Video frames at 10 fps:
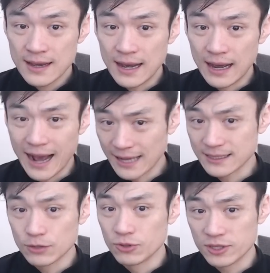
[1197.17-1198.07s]
as
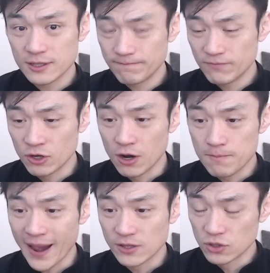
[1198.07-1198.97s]
he was,
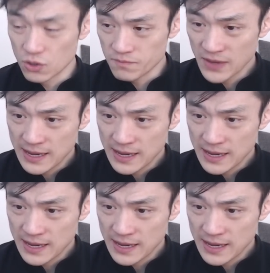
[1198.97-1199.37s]
paid to do.